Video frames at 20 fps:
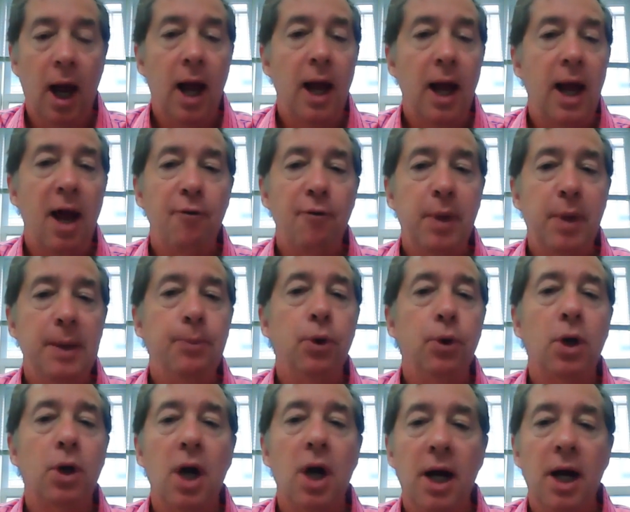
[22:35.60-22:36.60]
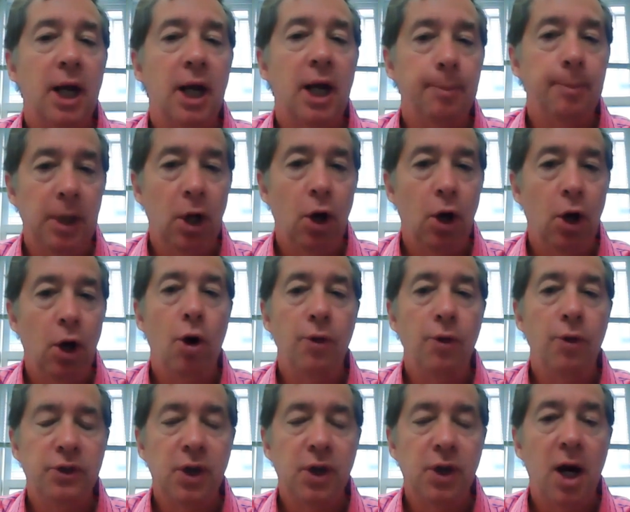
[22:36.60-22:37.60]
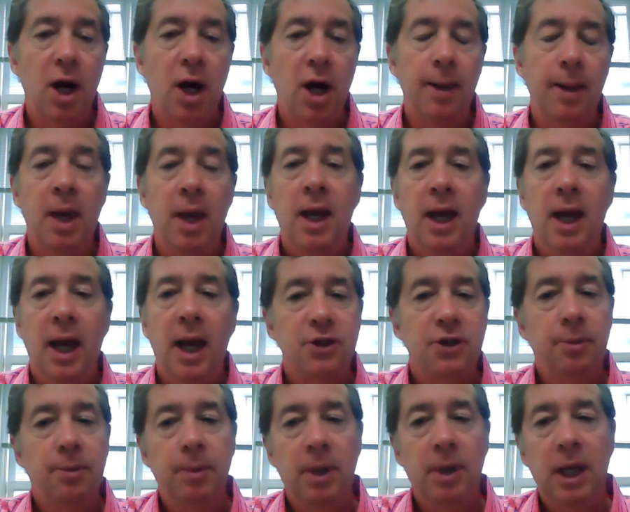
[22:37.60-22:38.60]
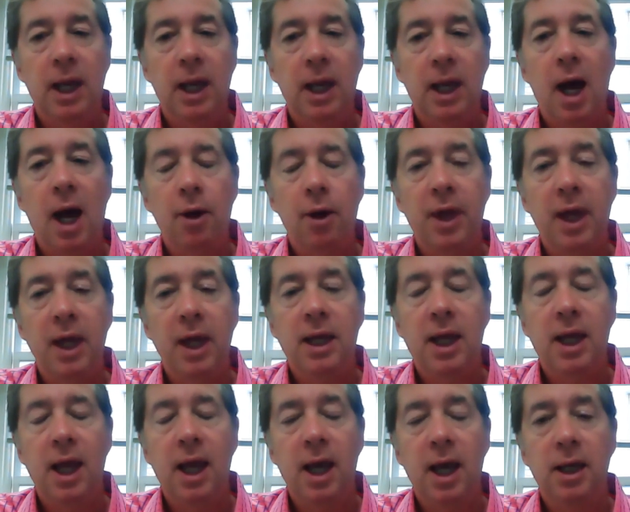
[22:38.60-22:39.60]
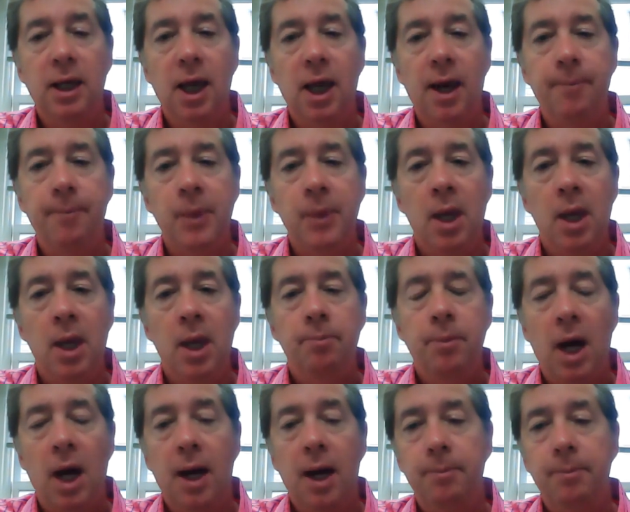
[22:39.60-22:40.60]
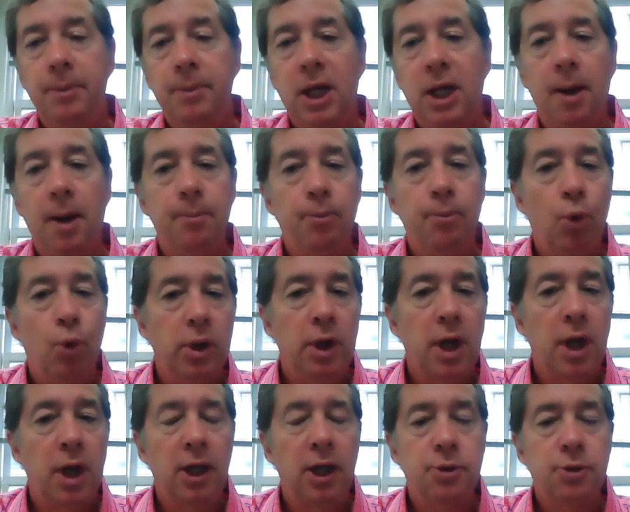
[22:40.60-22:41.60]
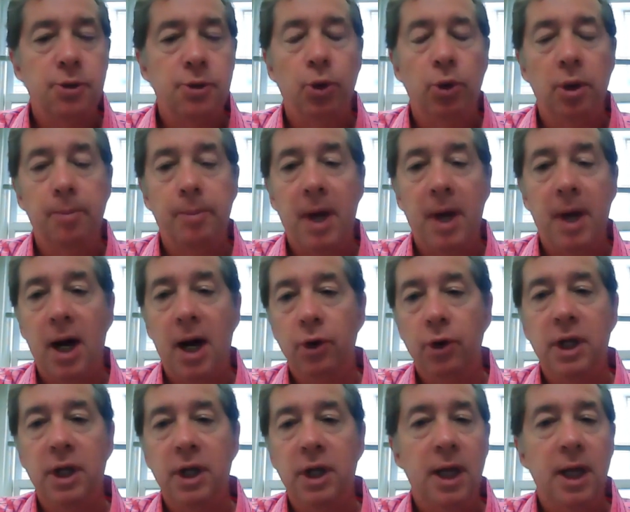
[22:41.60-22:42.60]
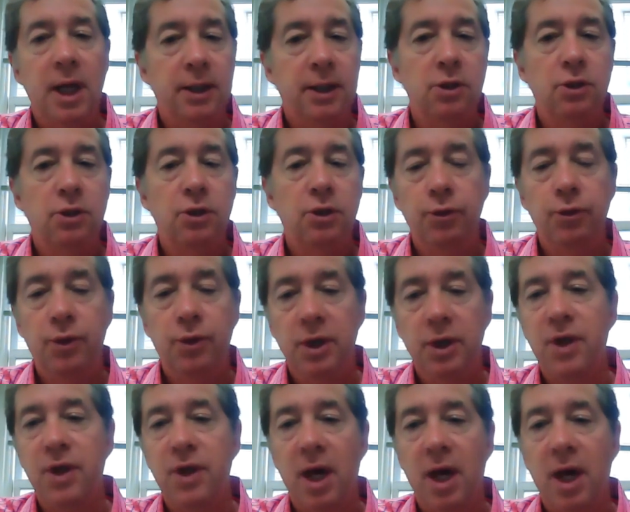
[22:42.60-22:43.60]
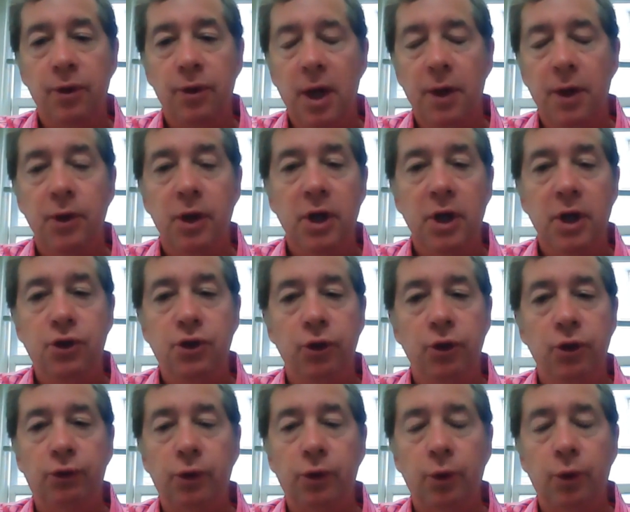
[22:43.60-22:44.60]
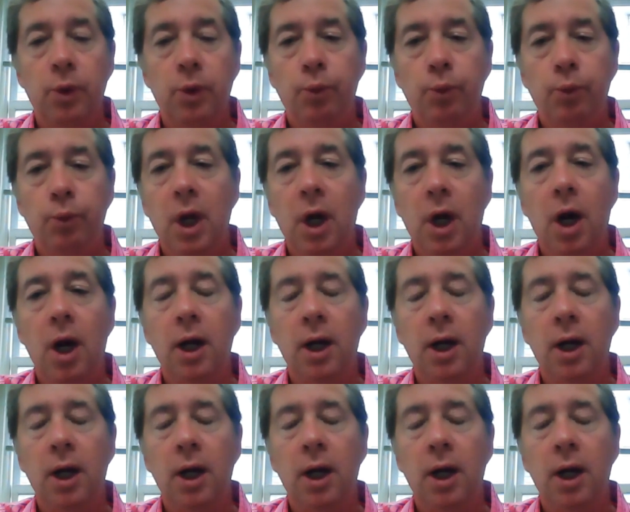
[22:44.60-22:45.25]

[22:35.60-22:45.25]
have people contact me all the time asking me how they can become more knowledgeable about or connected to this, that, or the other issues. So we